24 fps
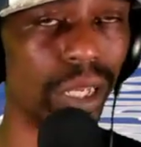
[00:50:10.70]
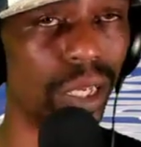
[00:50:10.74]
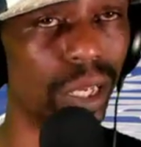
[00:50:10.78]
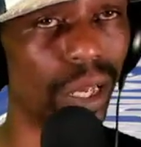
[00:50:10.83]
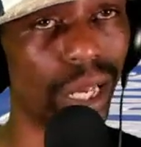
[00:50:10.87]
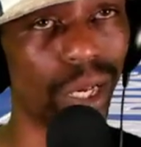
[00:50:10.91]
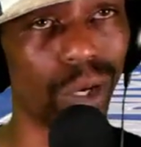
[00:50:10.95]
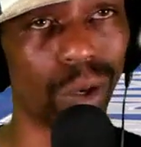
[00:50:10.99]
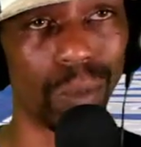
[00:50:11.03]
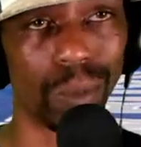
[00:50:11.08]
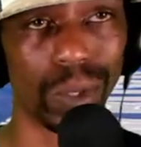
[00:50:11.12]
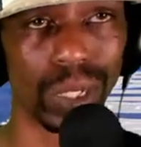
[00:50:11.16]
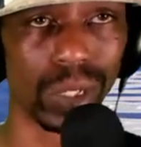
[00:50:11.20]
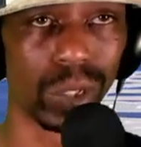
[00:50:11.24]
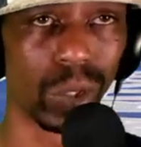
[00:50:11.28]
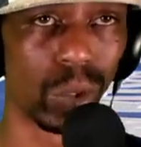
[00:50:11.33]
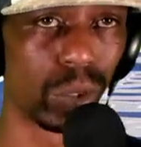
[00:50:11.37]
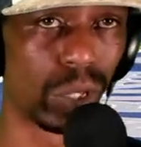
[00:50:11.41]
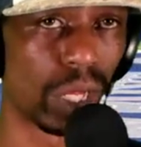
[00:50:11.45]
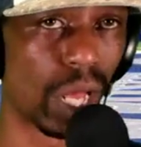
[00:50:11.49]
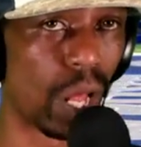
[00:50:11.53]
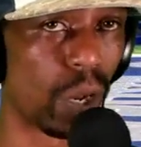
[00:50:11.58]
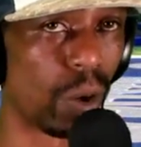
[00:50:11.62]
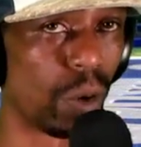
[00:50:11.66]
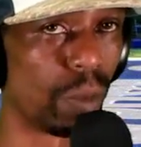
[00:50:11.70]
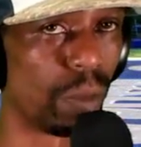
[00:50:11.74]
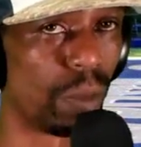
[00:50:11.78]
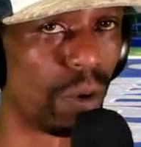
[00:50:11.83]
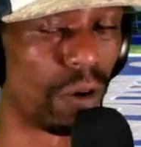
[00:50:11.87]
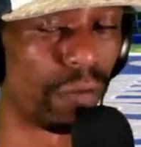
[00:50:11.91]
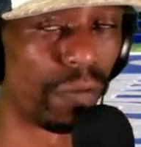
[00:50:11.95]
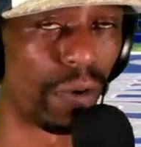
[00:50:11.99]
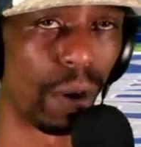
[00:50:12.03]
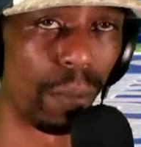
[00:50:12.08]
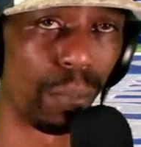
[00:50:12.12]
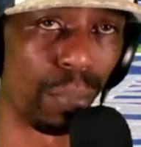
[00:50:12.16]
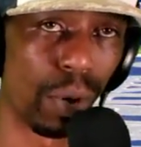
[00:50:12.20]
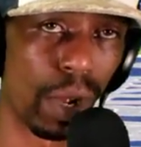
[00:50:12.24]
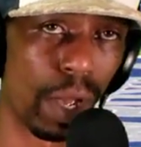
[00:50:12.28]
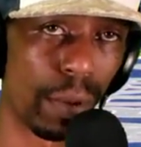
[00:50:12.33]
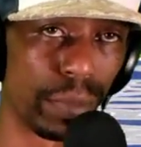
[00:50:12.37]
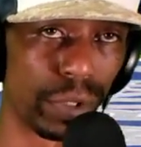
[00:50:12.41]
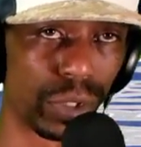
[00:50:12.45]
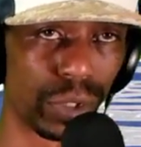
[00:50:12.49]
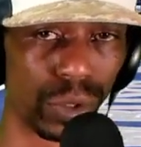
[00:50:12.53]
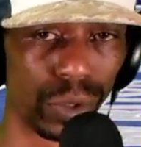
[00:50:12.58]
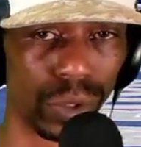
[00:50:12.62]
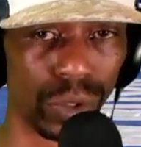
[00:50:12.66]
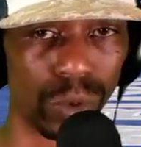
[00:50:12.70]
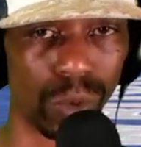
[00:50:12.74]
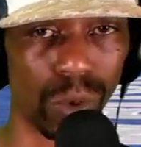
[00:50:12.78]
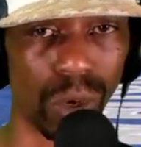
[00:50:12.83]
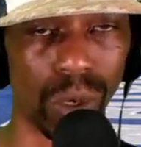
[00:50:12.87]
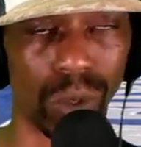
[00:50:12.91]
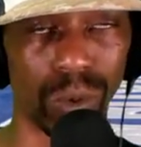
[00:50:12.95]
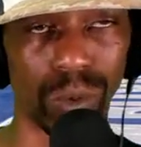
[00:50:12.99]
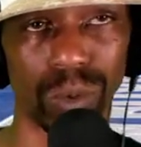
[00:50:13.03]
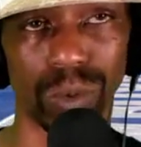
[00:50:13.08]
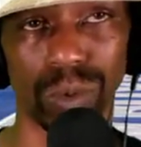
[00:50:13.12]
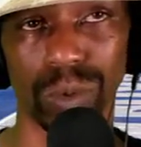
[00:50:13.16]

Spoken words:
You ain't gonna miss no $1 a month. I promise you won't.